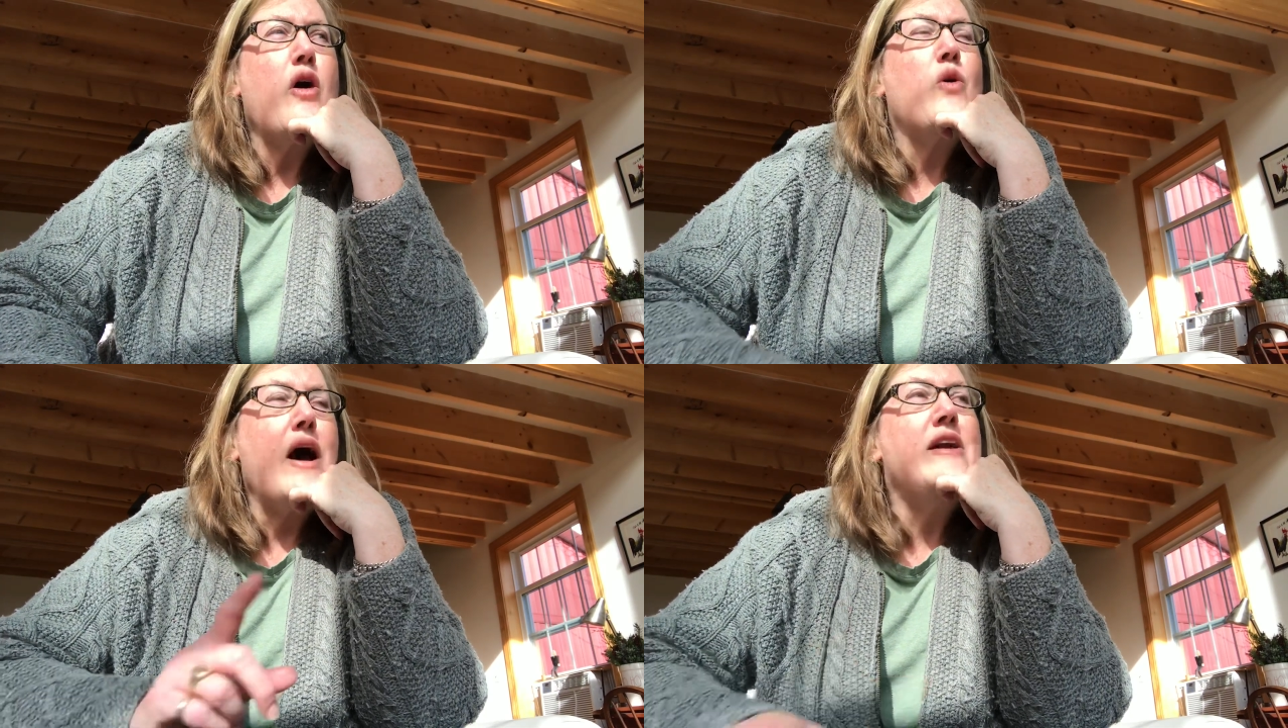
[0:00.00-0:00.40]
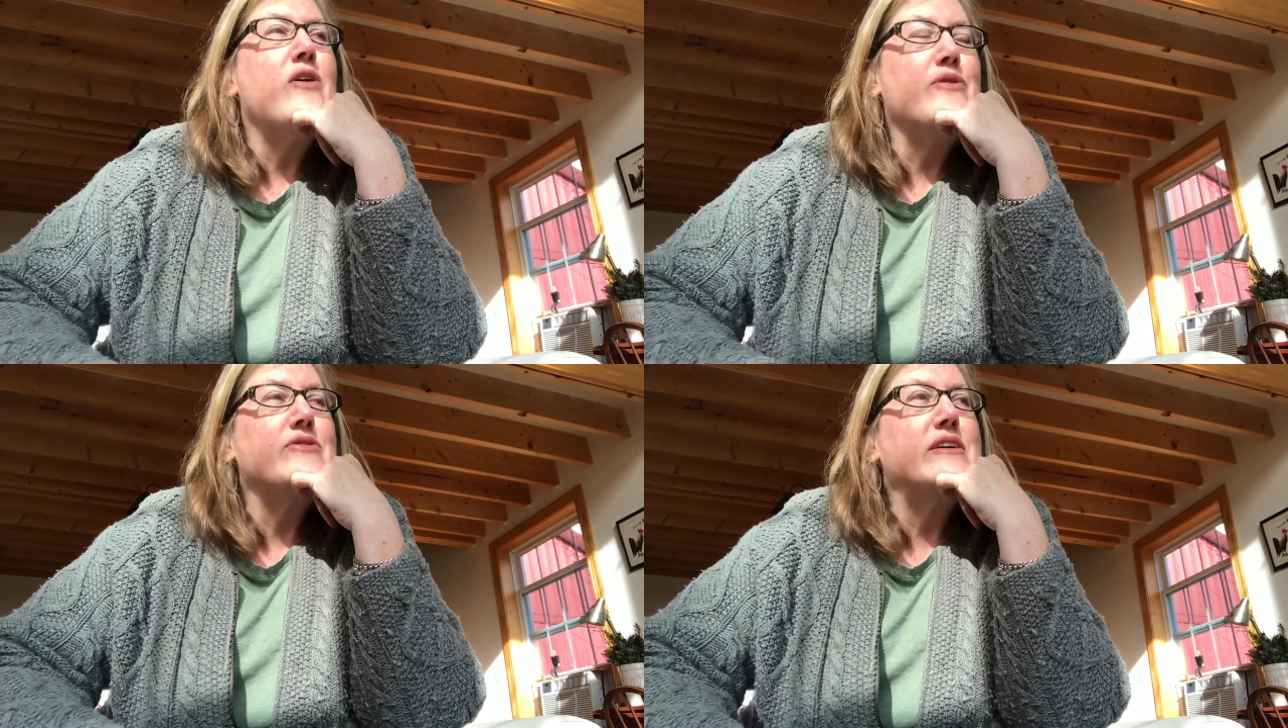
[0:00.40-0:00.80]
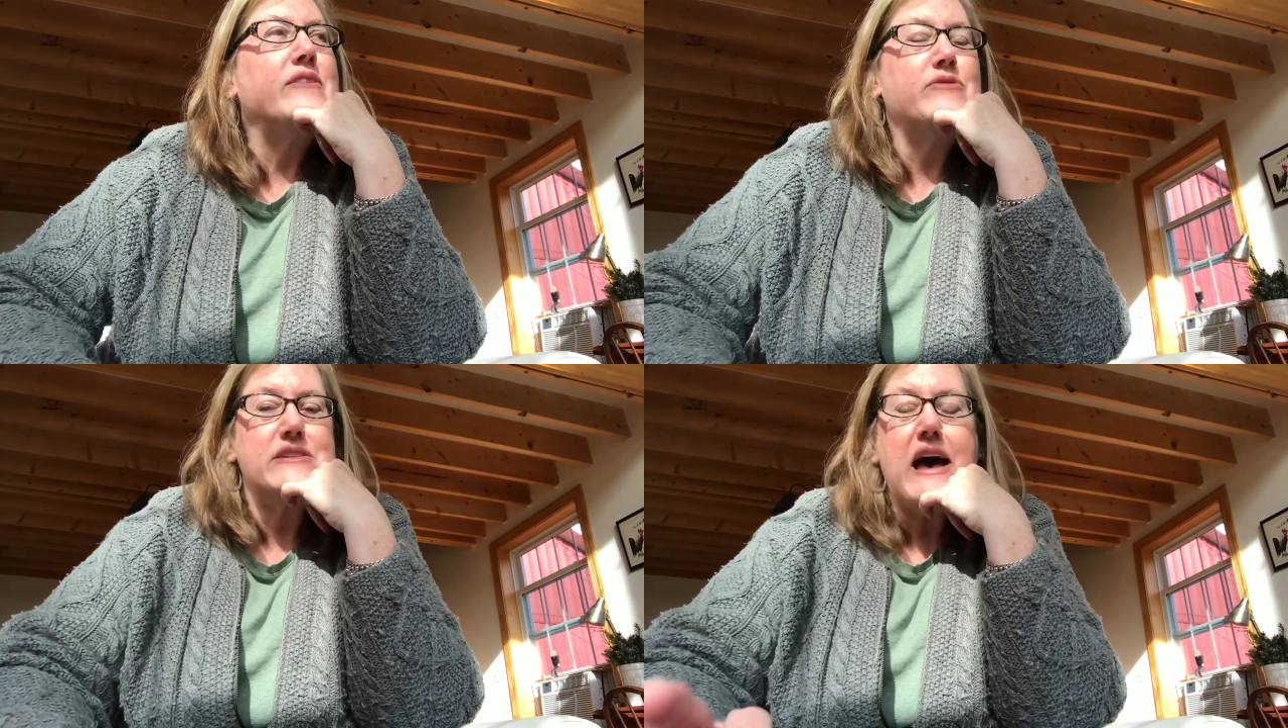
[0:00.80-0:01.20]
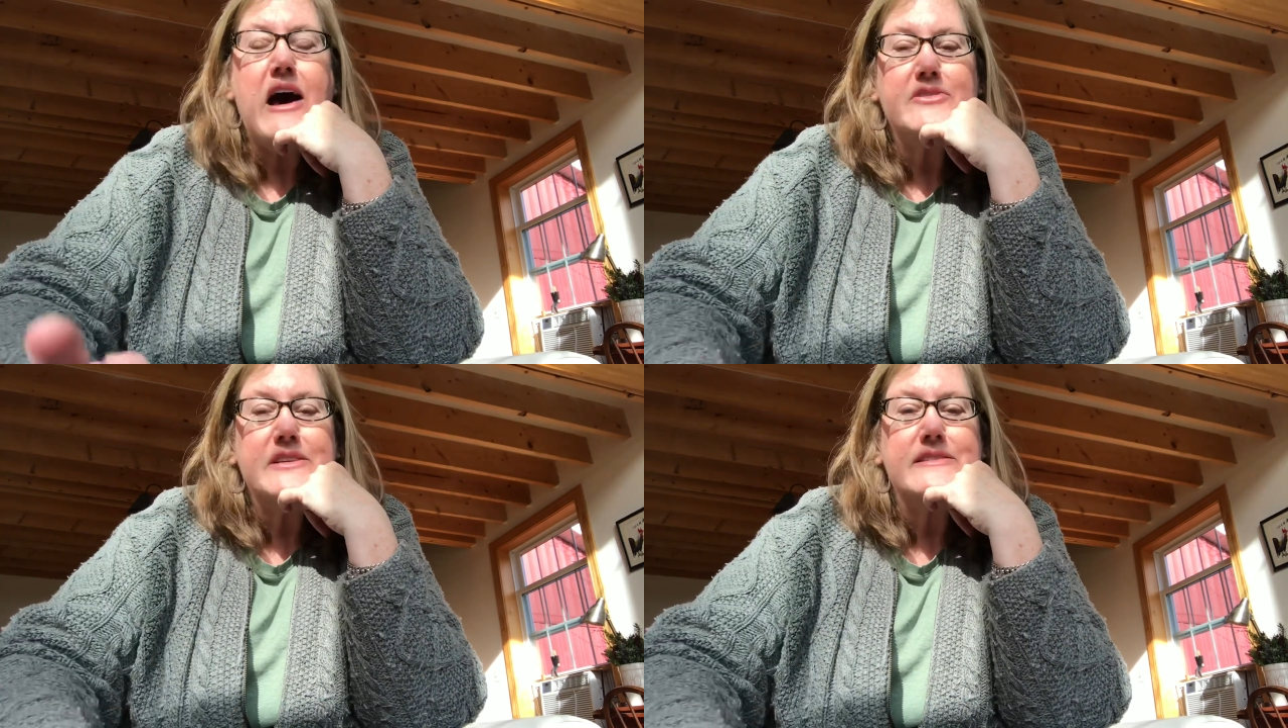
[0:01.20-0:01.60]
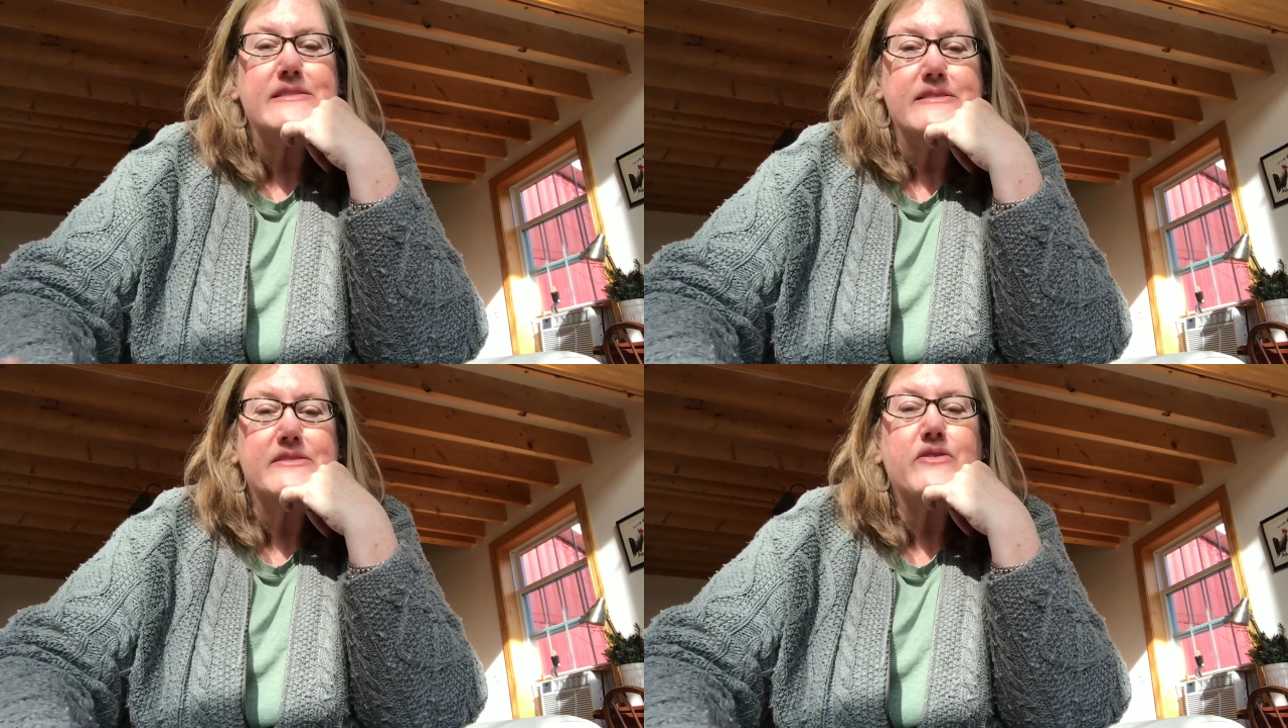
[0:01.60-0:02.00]
Oh, I know, it was
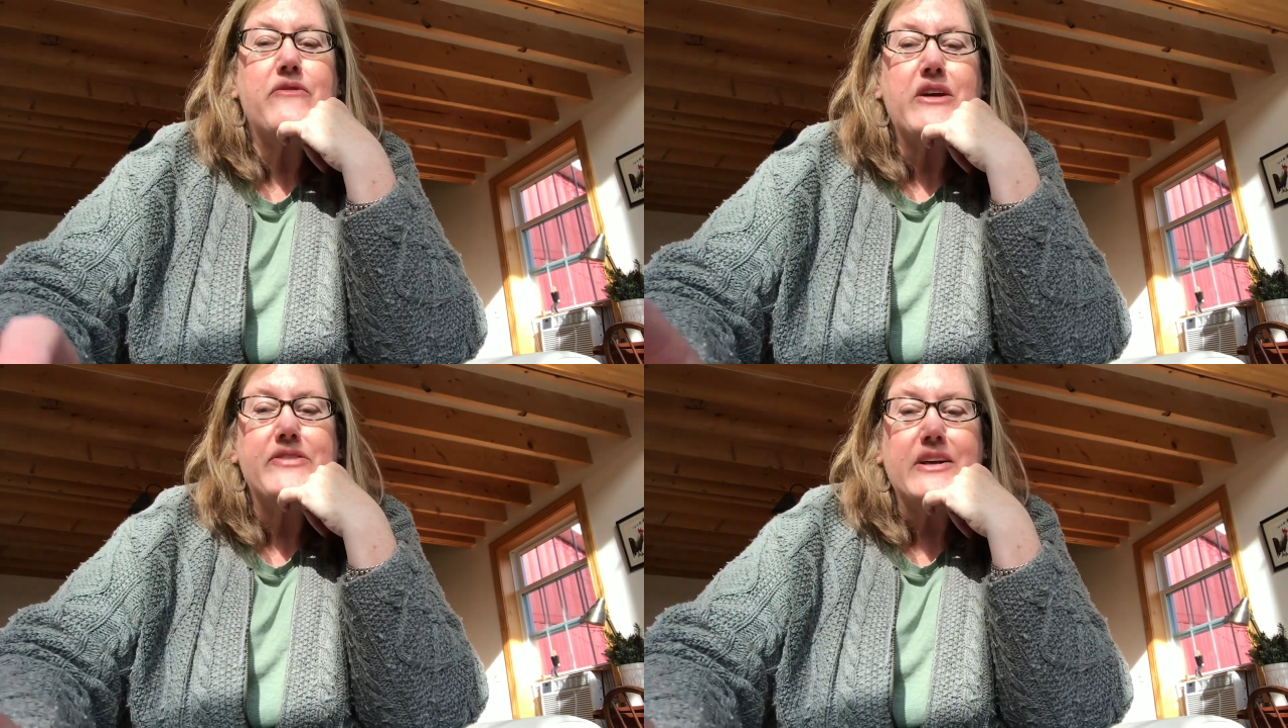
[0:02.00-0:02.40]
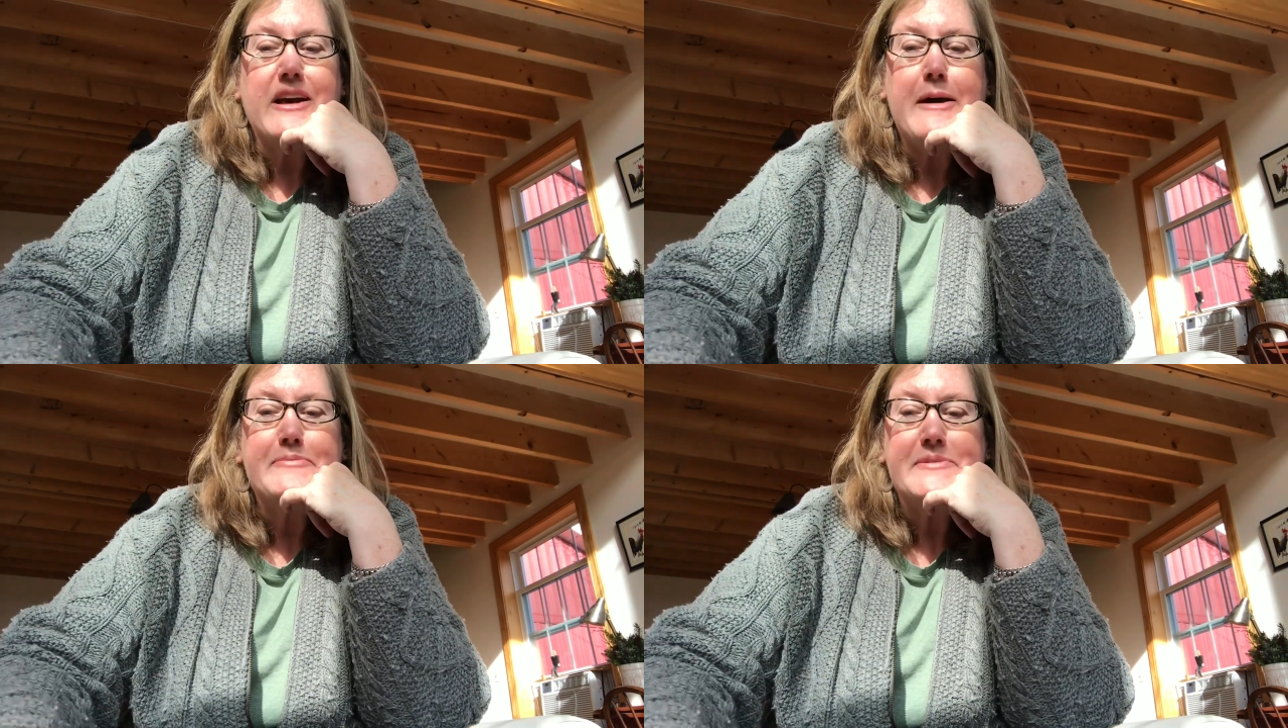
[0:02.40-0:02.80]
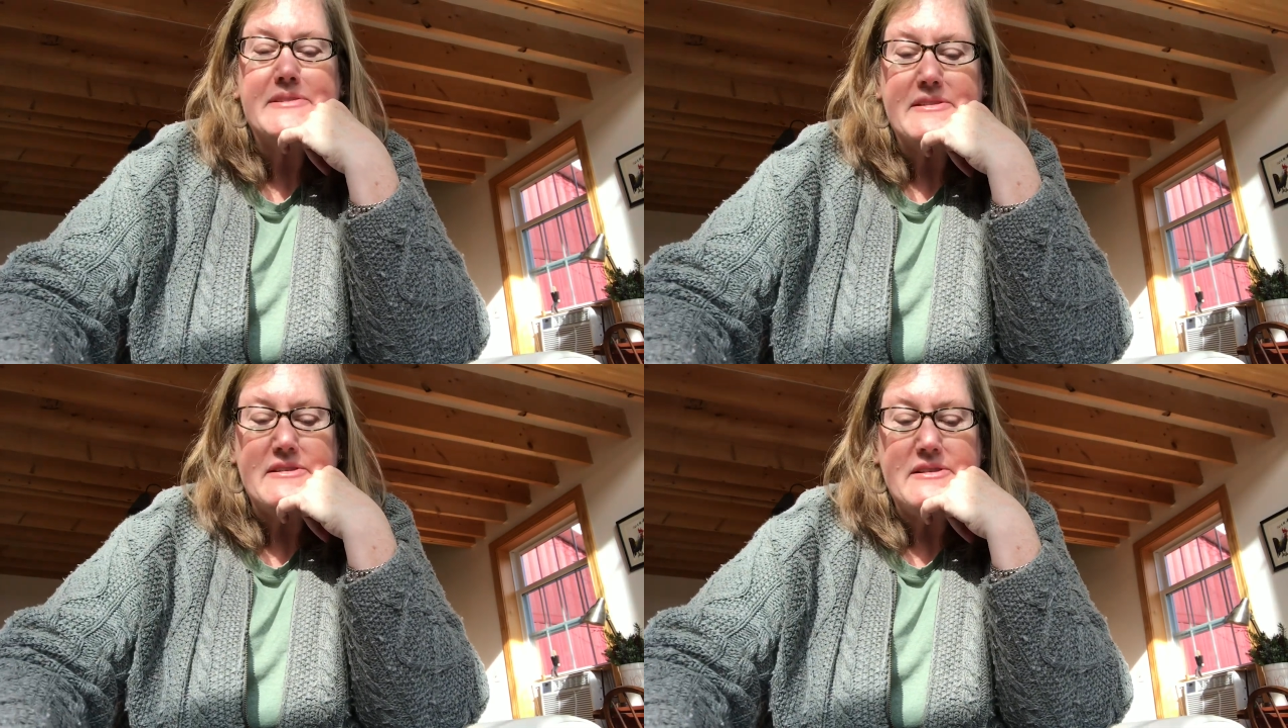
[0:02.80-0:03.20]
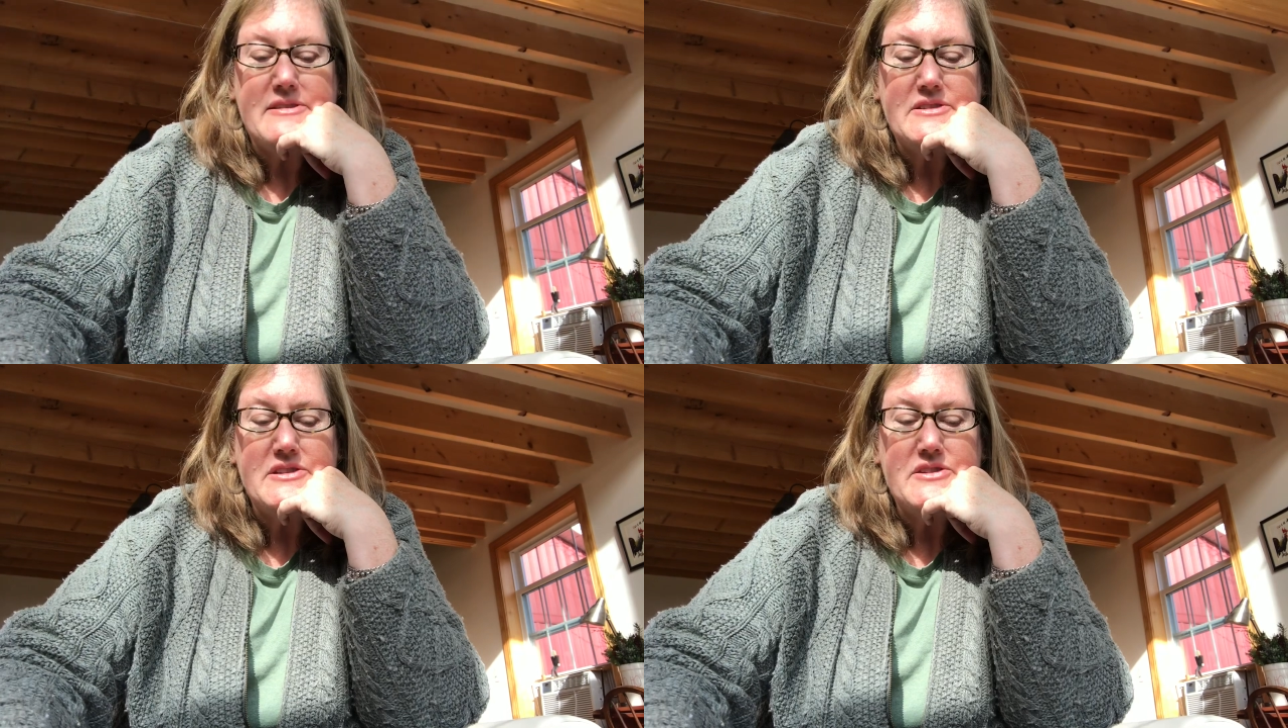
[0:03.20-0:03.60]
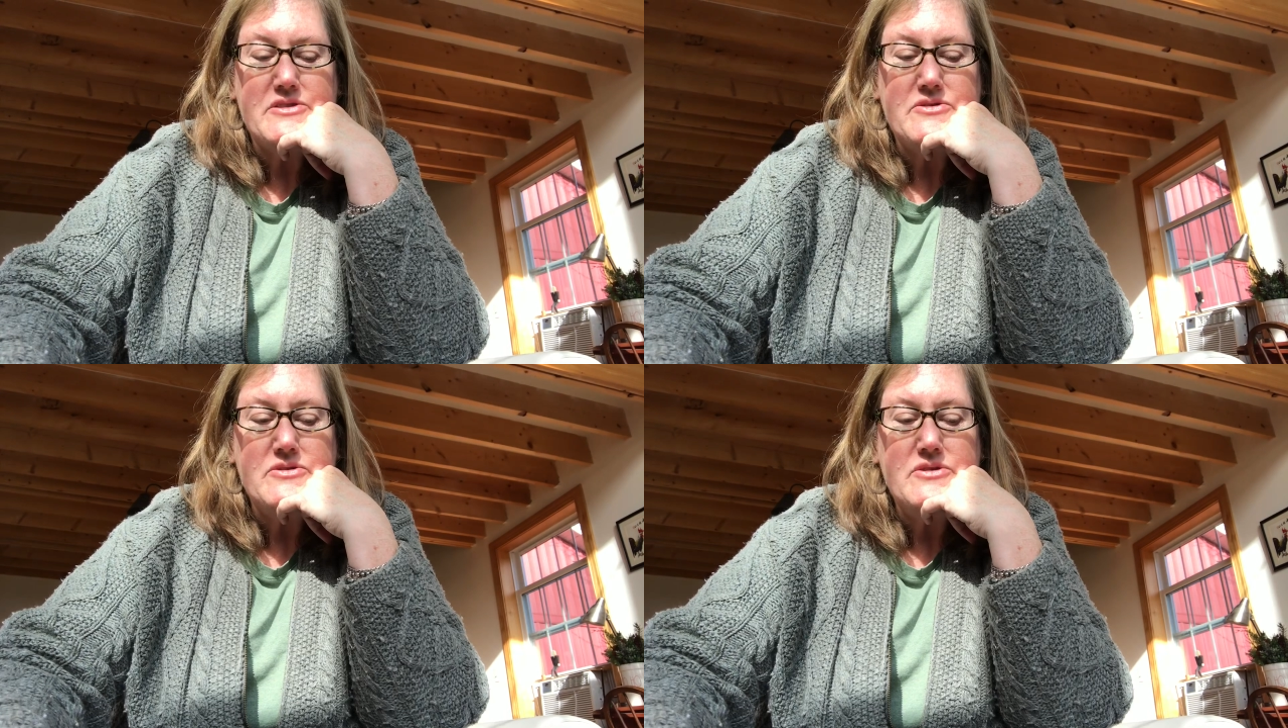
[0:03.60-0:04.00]
houses. So I've got the cups to
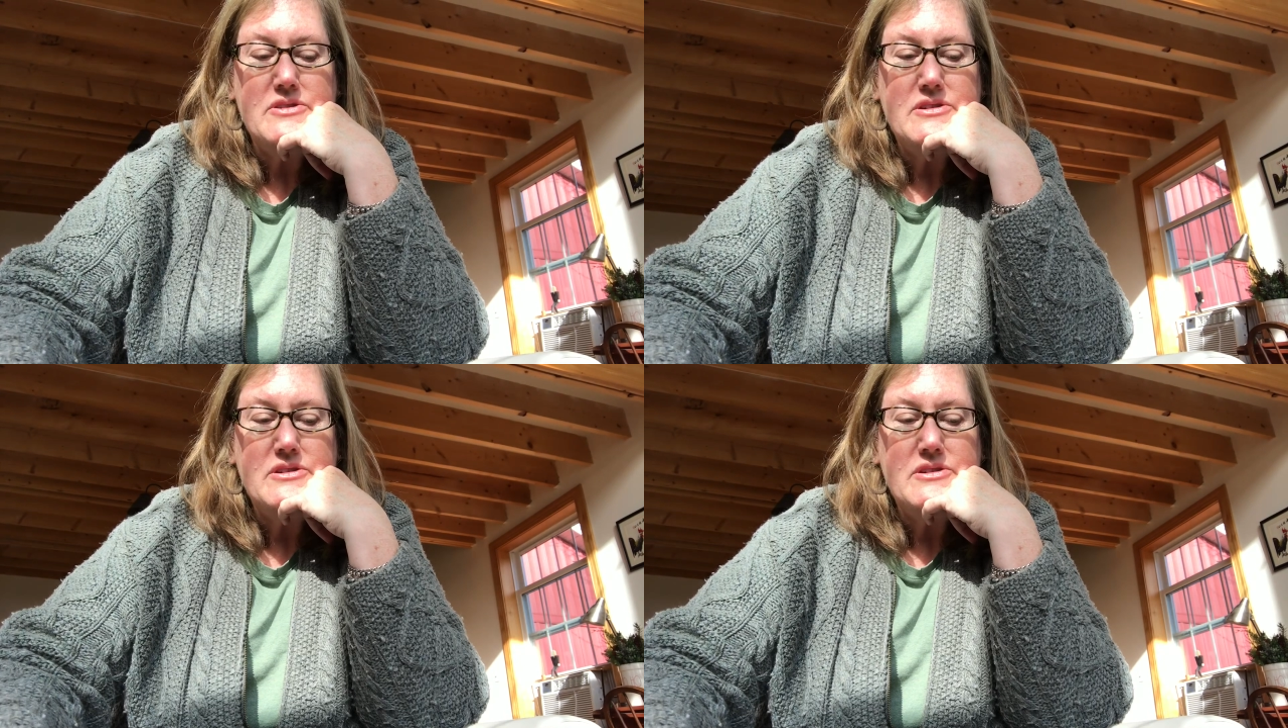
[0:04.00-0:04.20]
do